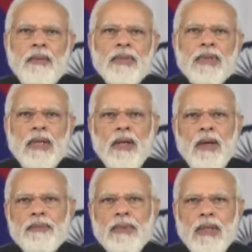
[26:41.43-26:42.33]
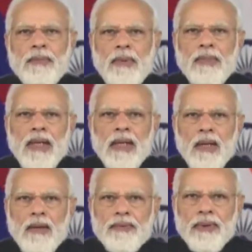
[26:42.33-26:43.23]
Prime Minister of the
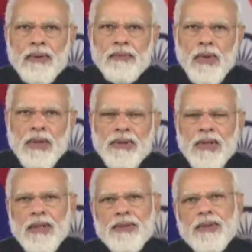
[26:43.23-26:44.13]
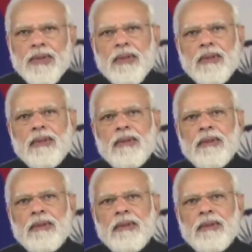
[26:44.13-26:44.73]
Republic of Mauritius,